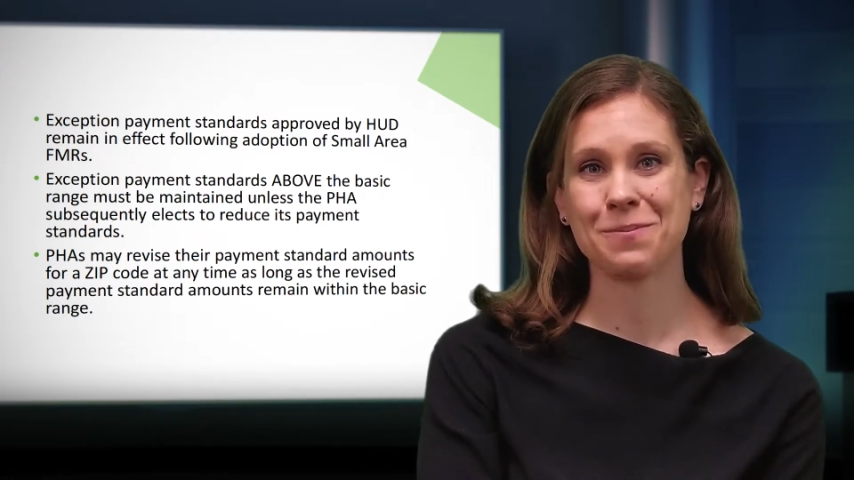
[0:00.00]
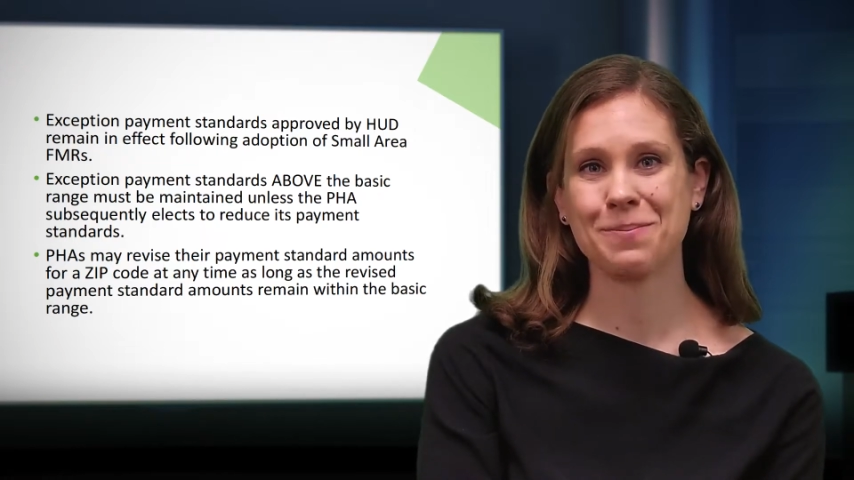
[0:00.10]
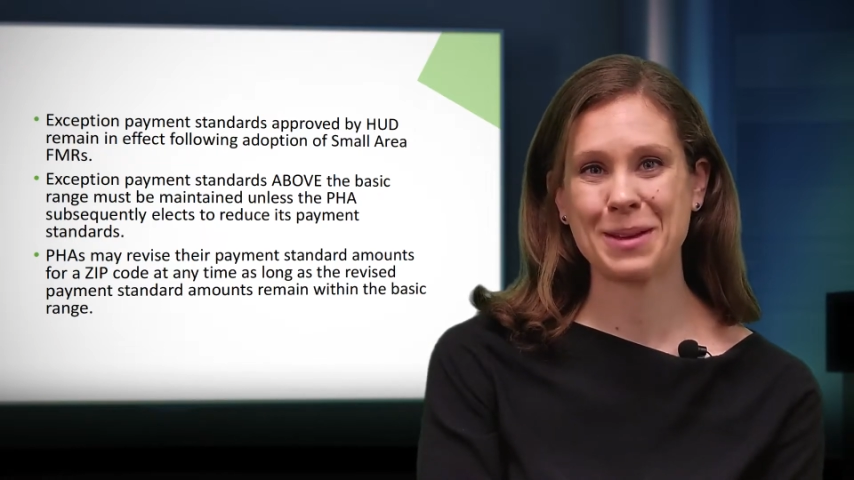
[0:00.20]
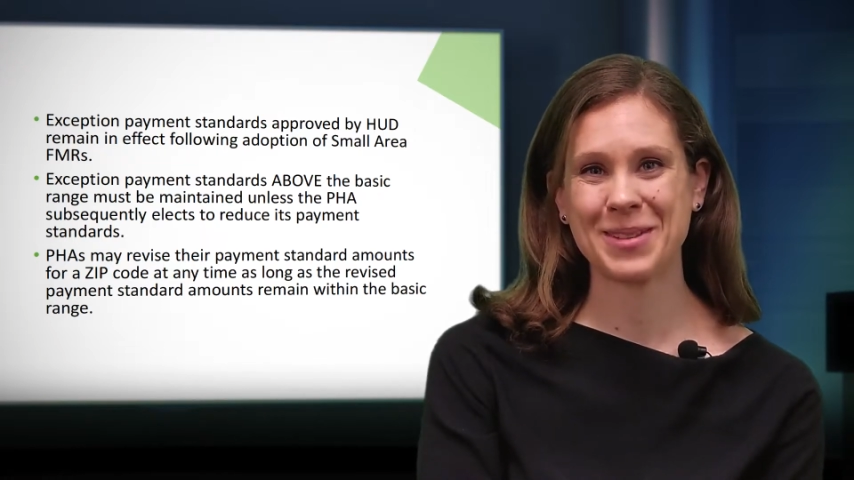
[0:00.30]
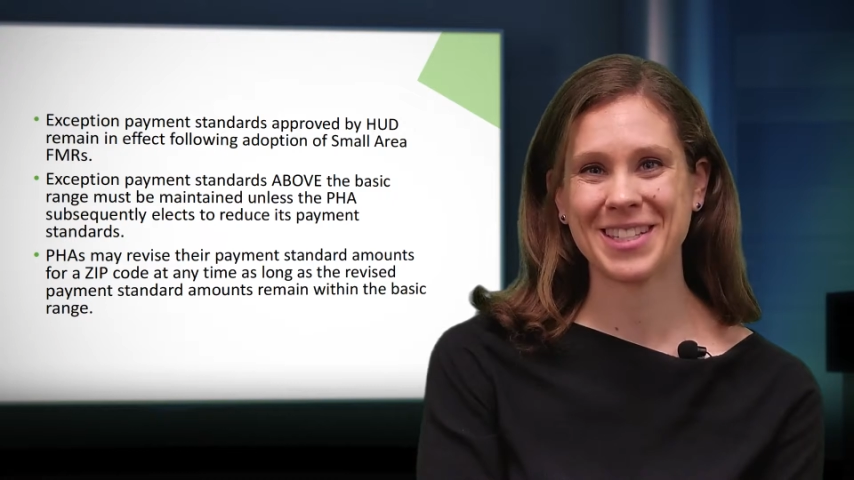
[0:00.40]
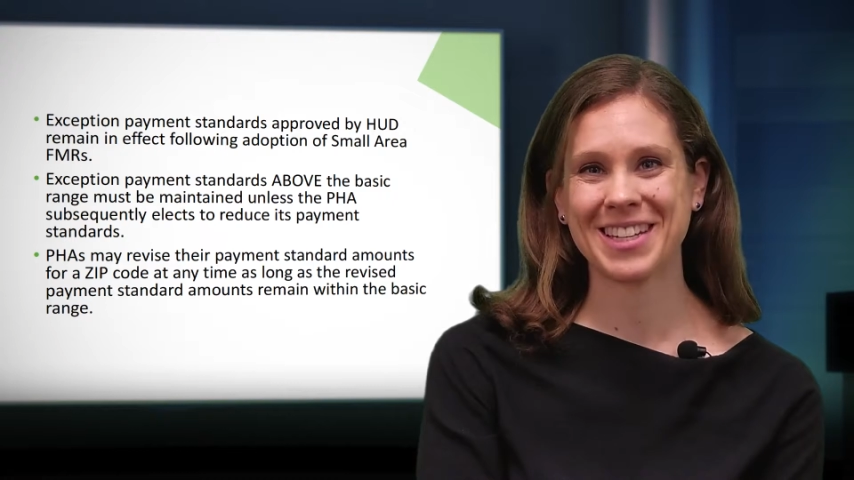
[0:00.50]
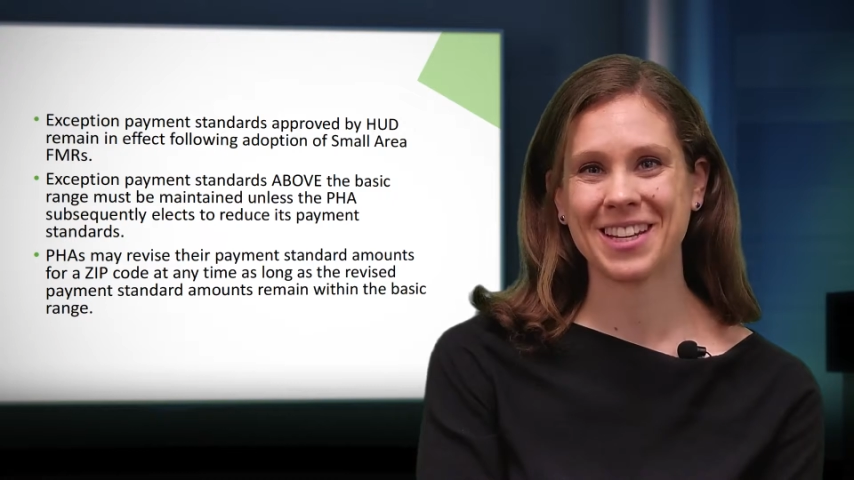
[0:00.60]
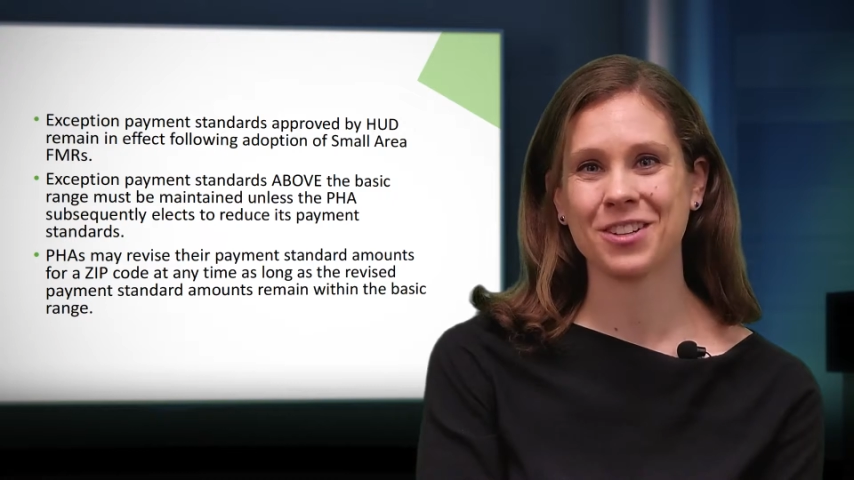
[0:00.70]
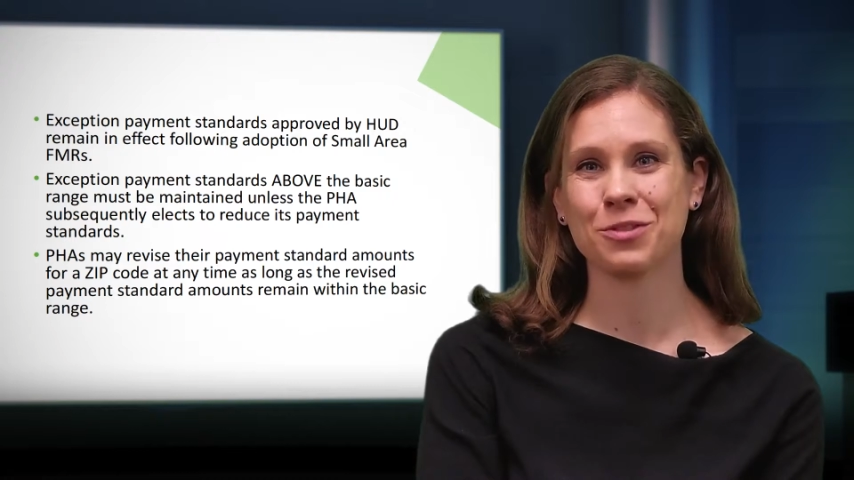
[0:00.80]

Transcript: payment standards